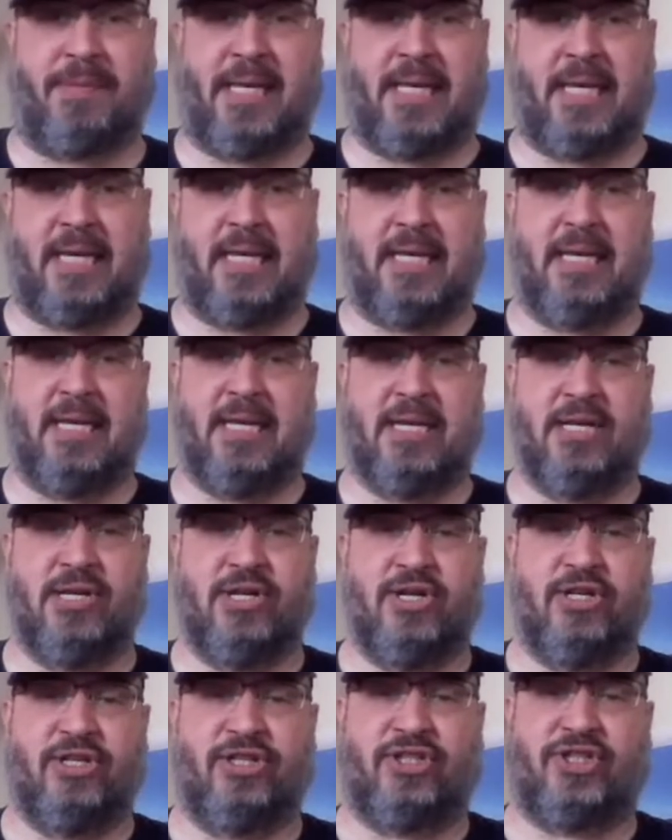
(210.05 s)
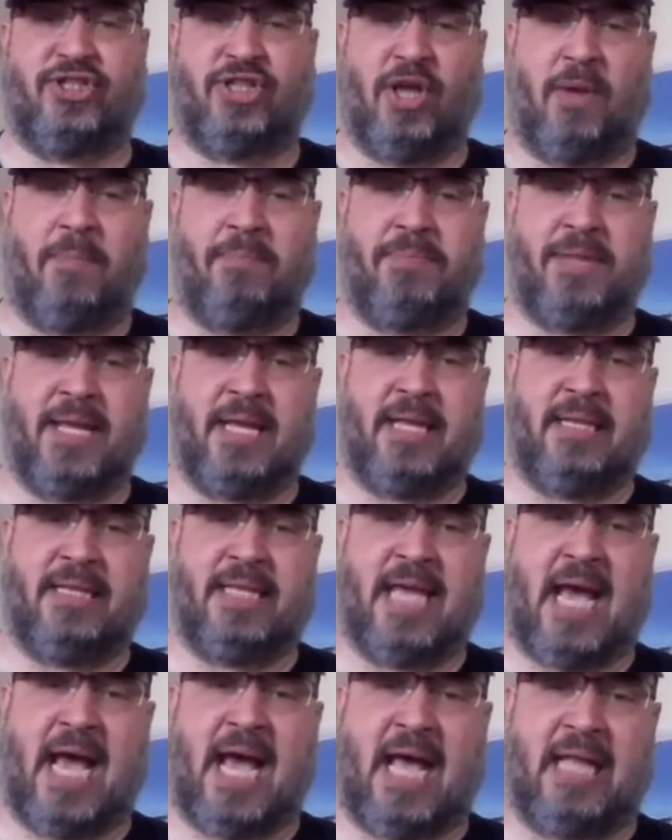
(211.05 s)
be something
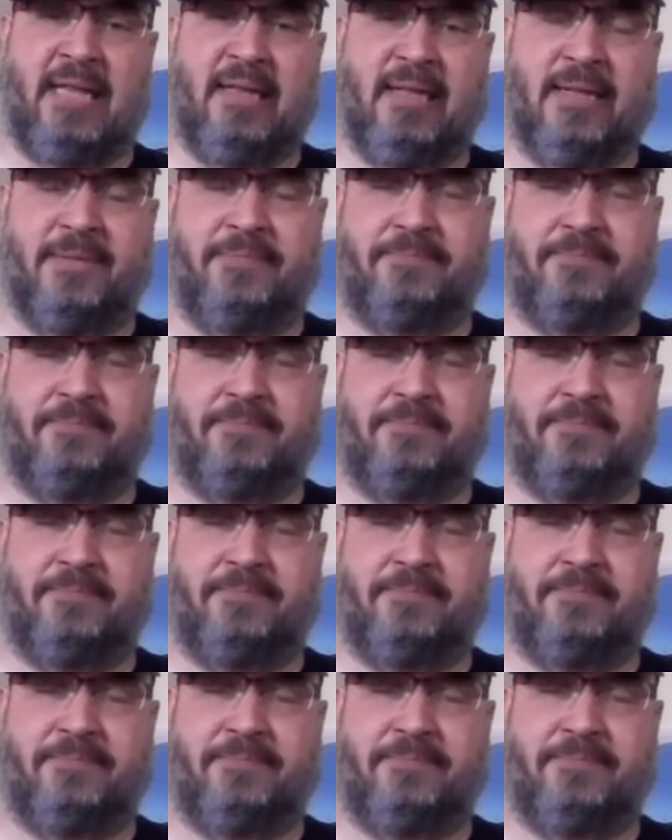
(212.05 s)
that